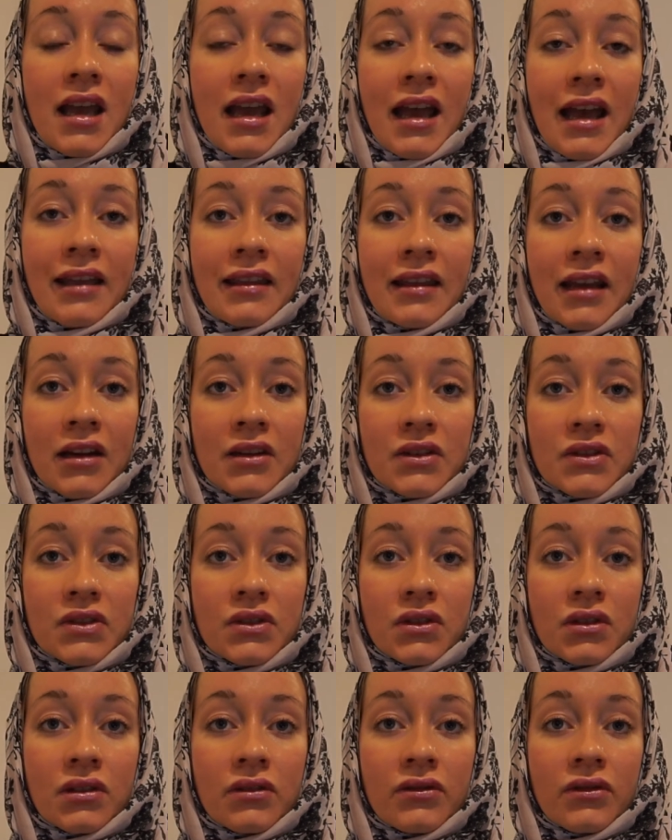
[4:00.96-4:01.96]
and they are
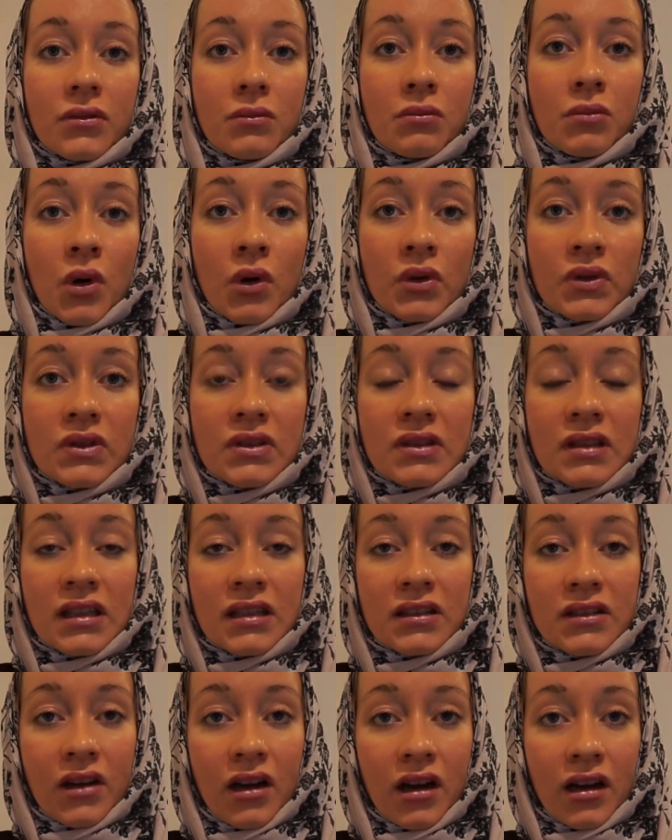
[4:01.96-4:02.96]
sort of mostly
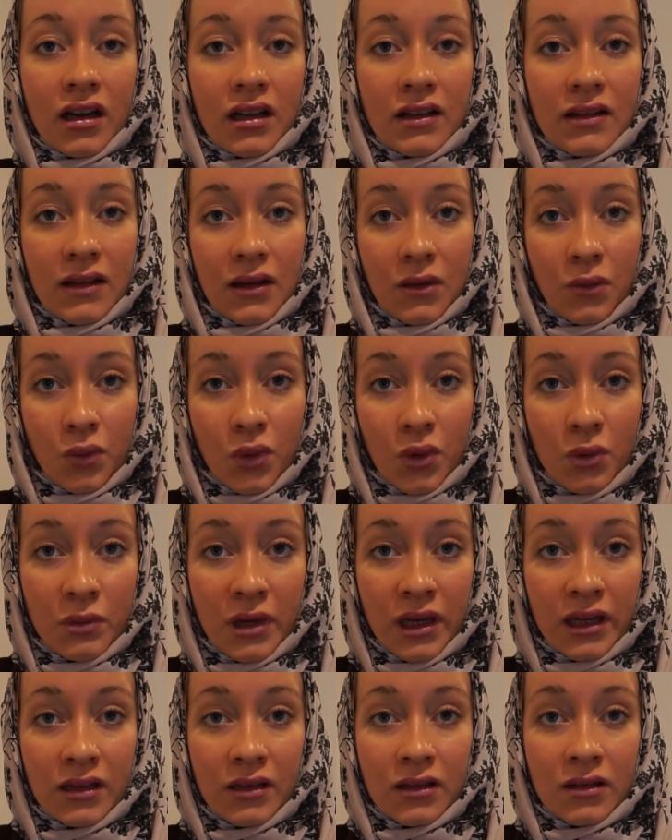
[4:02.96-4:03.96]
targeting
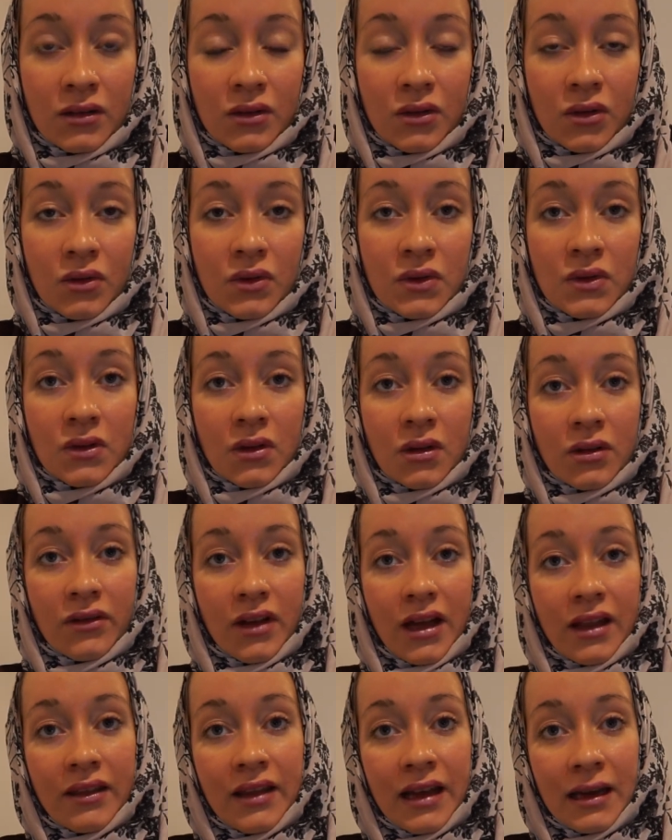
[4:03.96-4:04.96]
women who sort of
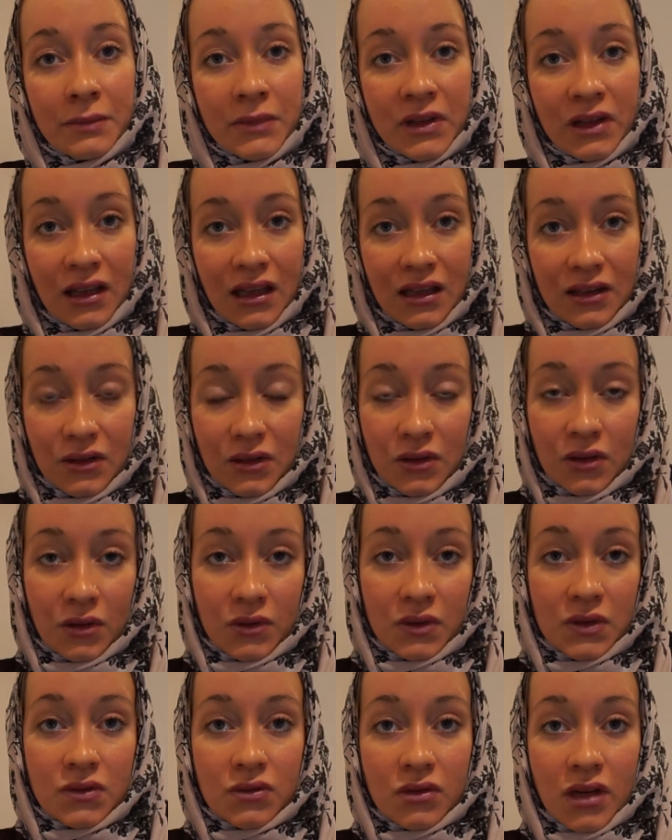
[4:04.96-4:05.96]
adapting into
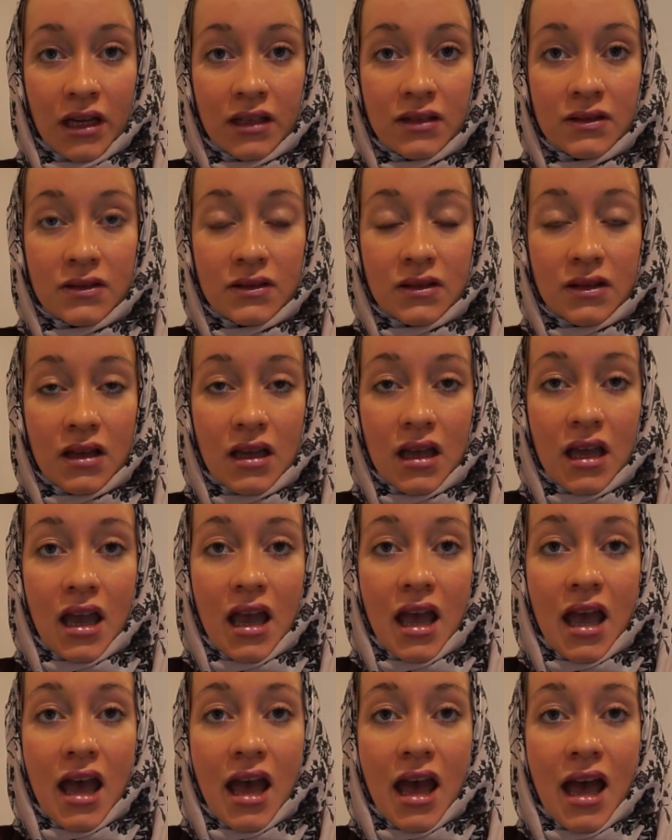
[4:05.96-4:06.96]
those trends.
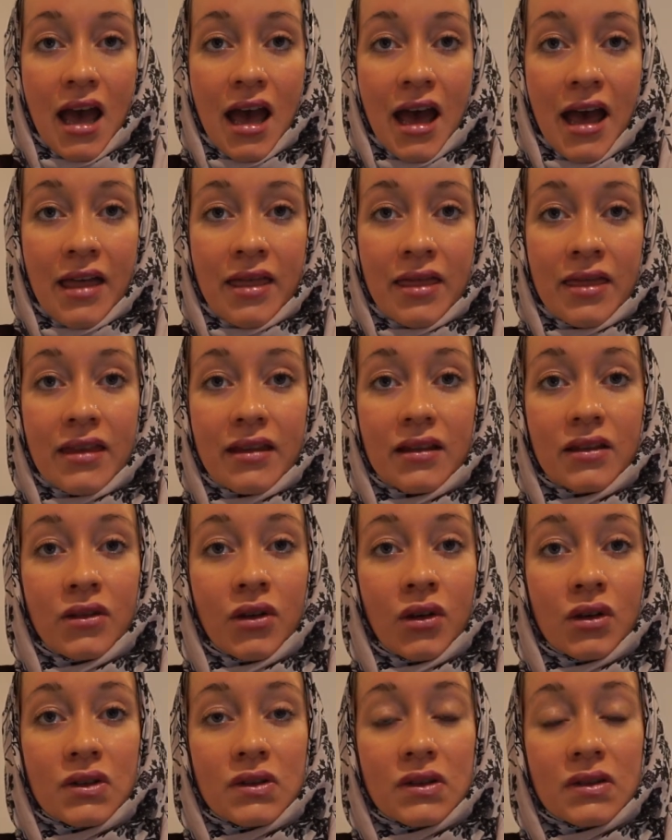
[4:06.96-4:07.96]
And
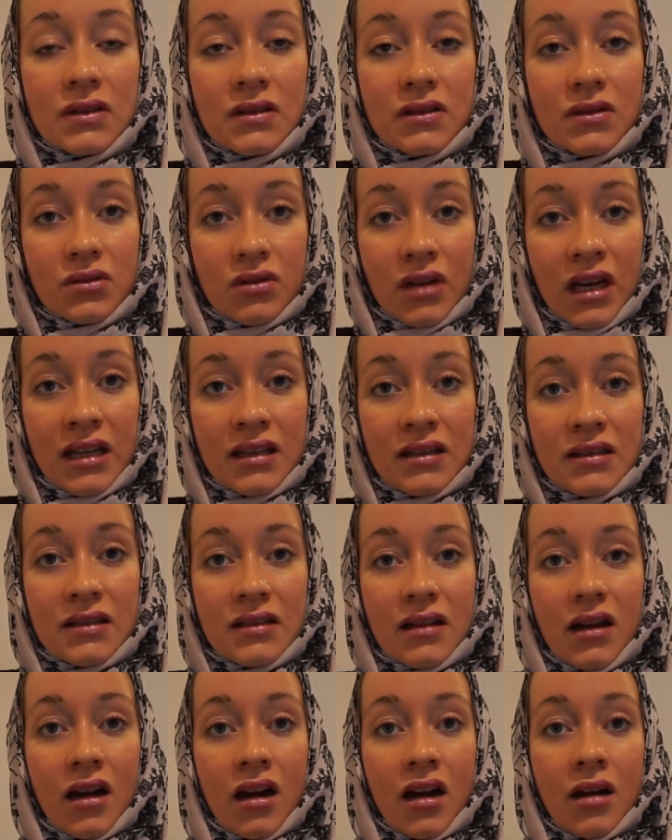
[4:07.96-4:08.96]
those trends
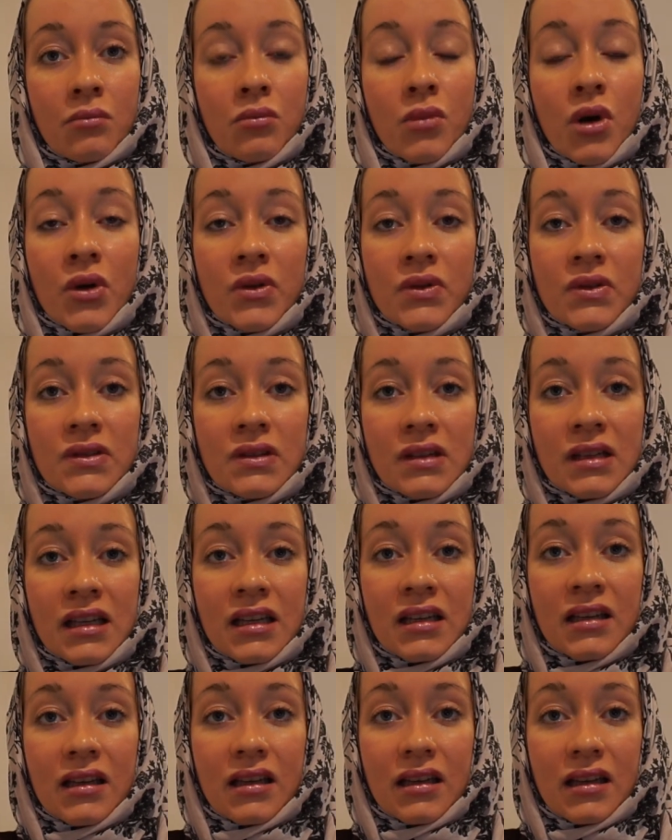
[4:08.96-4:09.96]
are
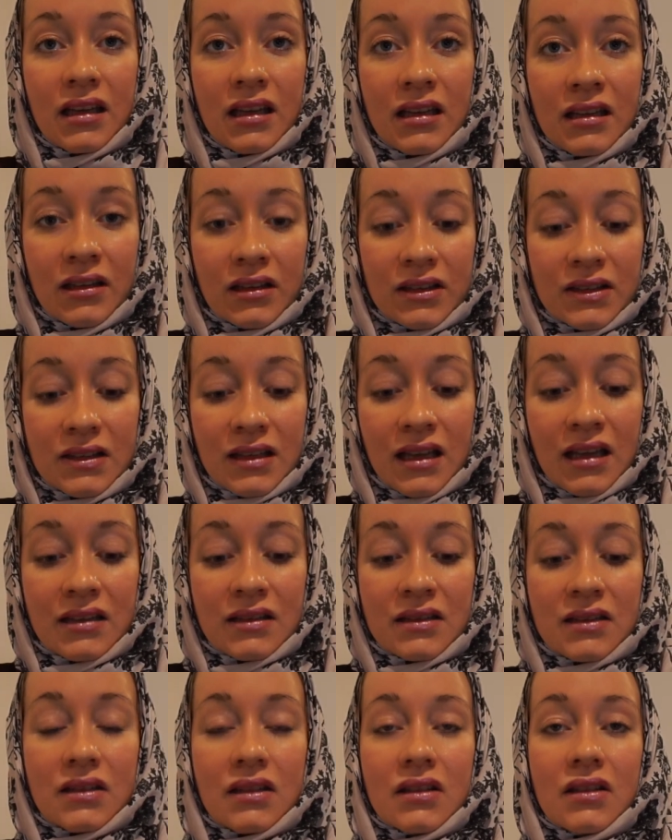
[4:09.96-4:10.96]
mostly, in a sense,
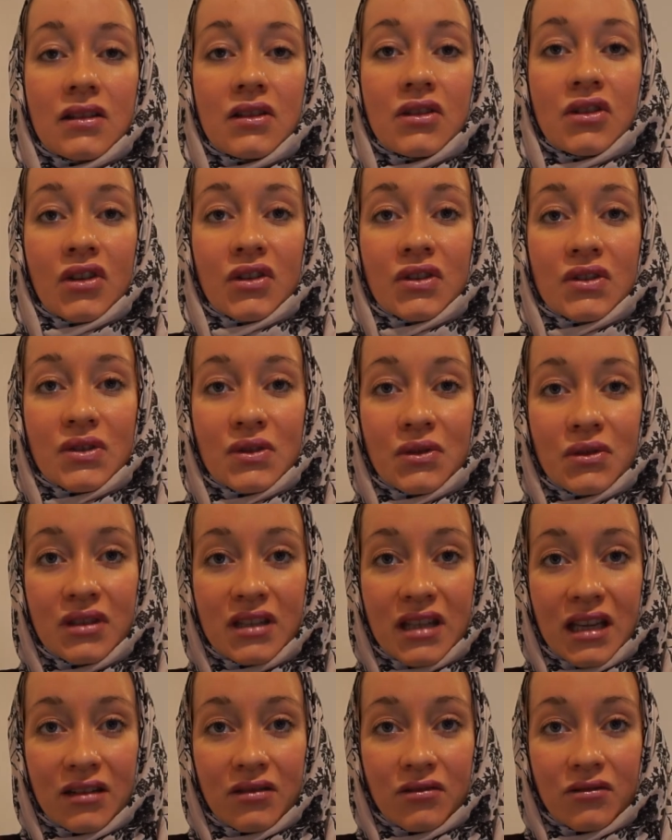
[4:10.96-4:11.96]
just to
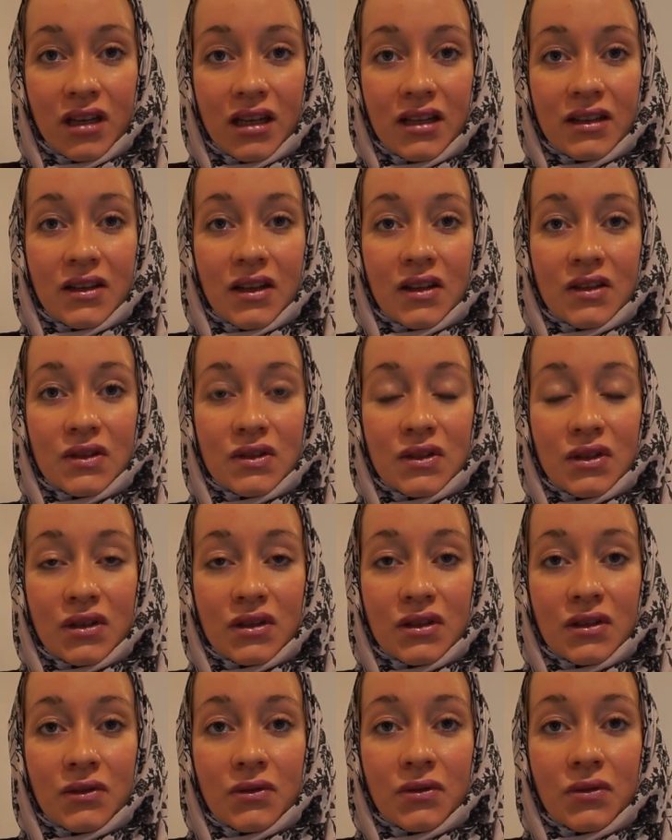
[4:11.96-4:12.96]
generate a
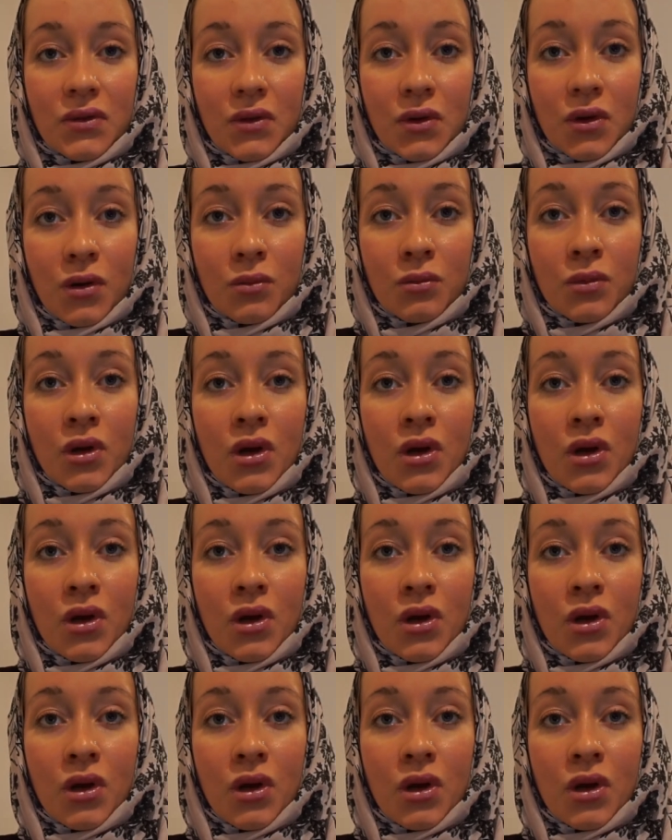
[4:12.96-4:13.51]
certain form